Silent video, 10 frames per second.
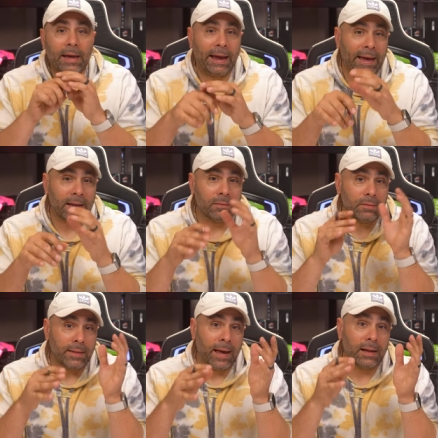and
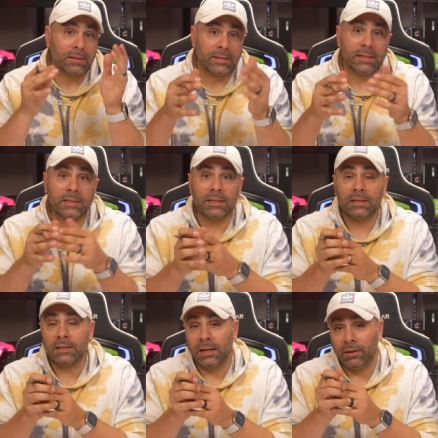that
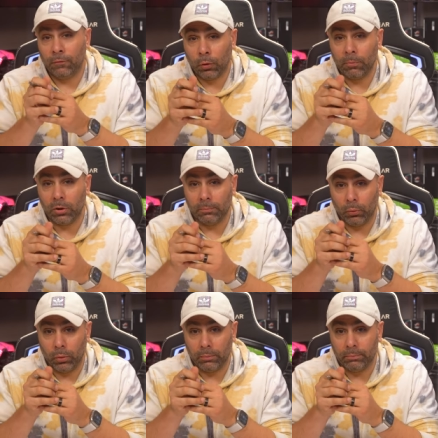Z690 formula
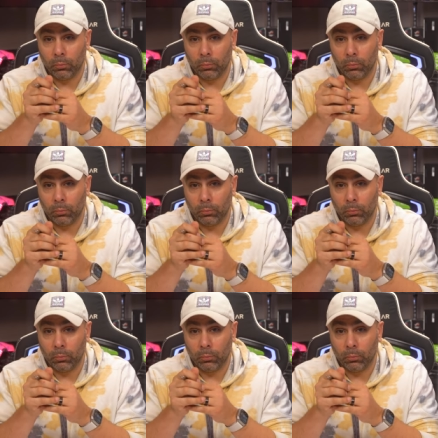board.